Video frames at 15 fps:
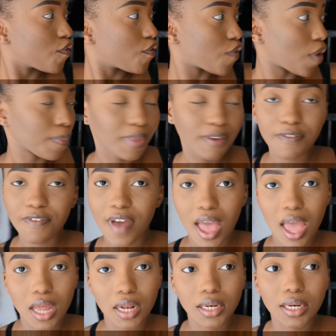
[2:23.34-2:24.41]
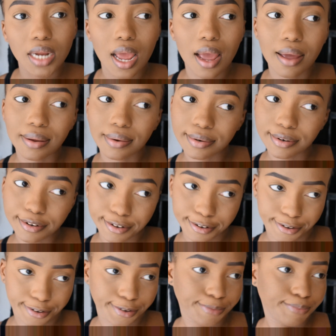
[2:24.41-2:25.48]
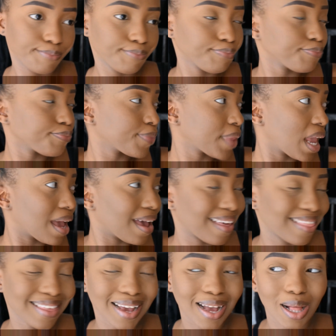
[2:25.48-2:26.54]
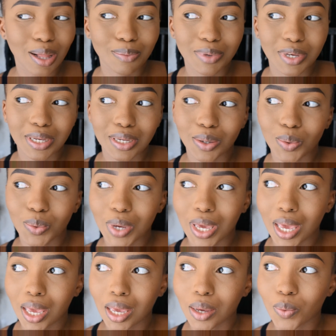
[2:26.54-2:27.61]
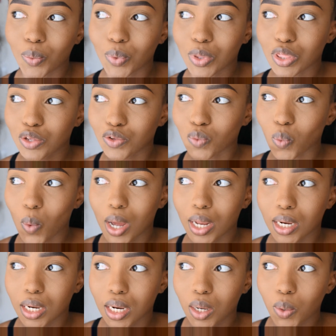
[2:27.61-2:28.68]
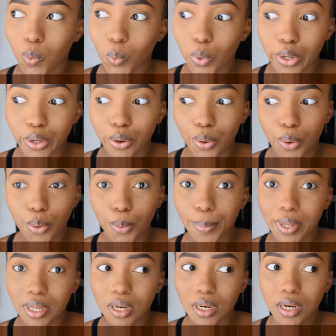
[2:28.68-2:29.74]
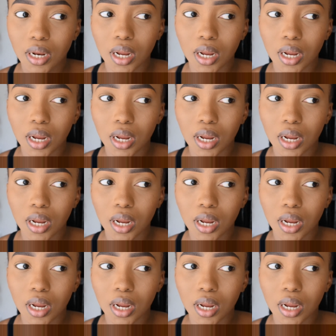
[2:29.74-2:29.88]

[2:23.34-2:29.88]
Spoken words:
from the fan, and I think I'll be okay with this one window open.